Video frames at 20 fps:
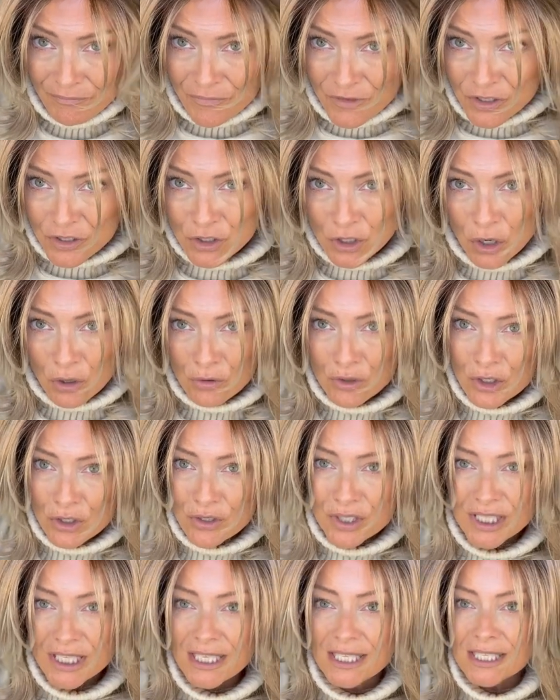So do you
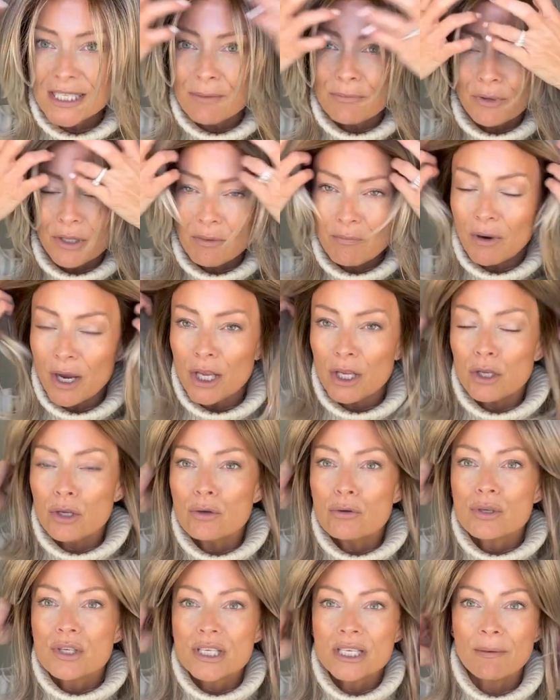see, simply by
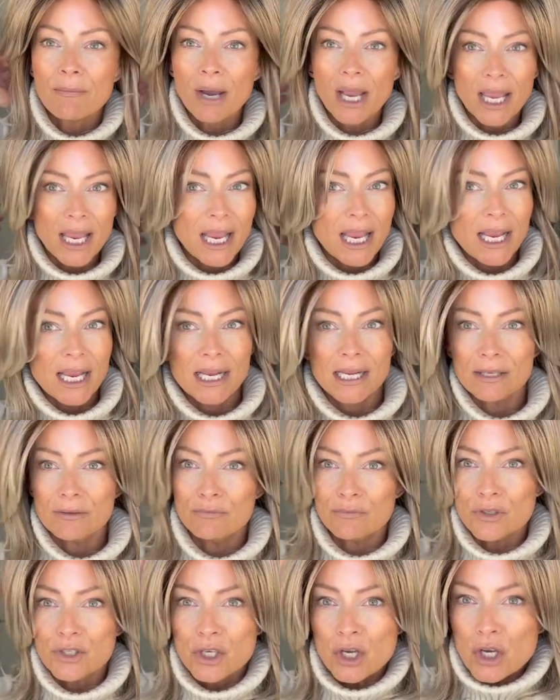using my
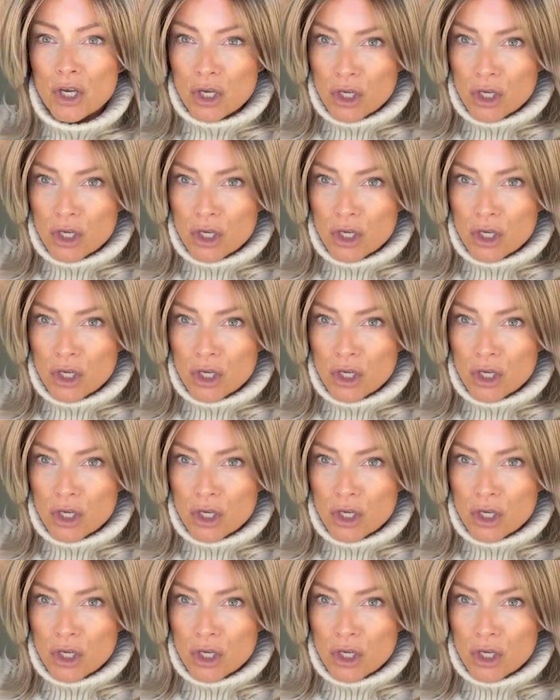hands,